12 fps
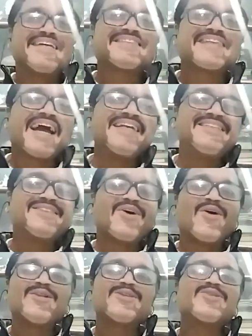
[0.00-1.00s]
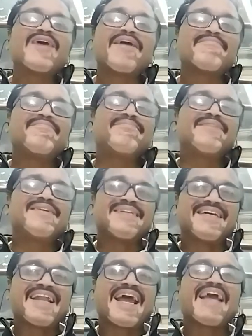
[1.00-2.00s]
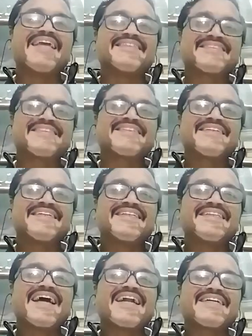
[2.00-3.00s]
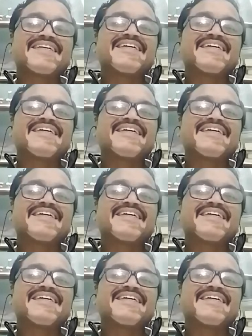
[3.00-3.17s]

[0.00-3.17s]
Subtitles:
science also have realized that